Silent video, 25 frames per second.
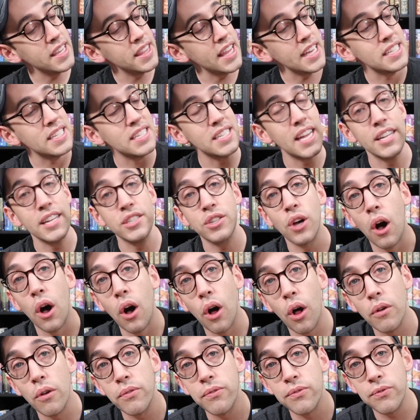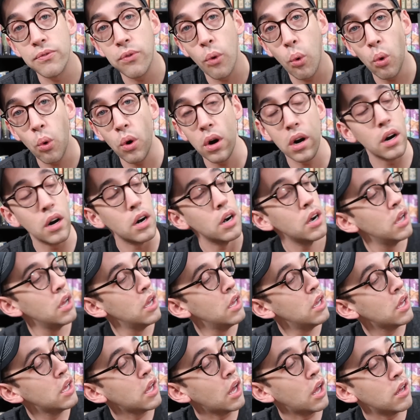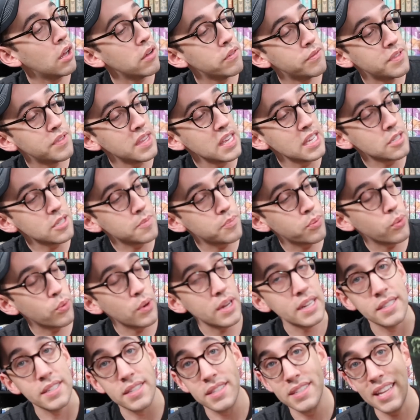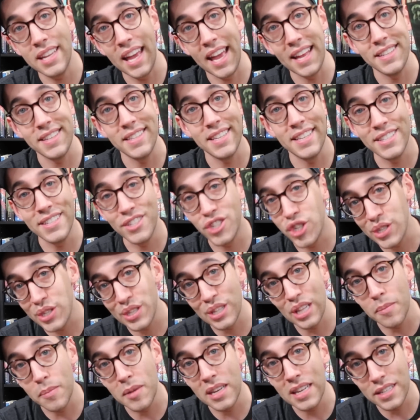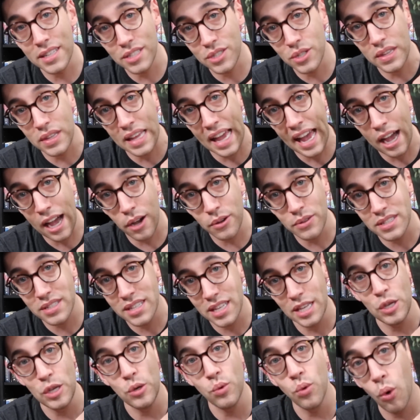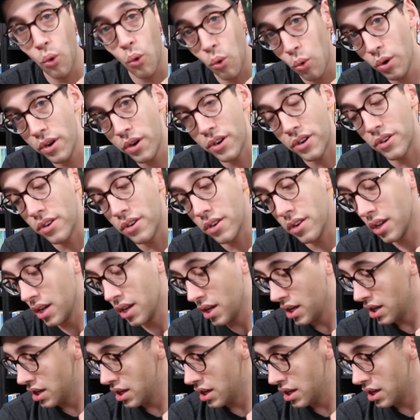that they sent all four of these prints and didn't just limit it to the house that you ordered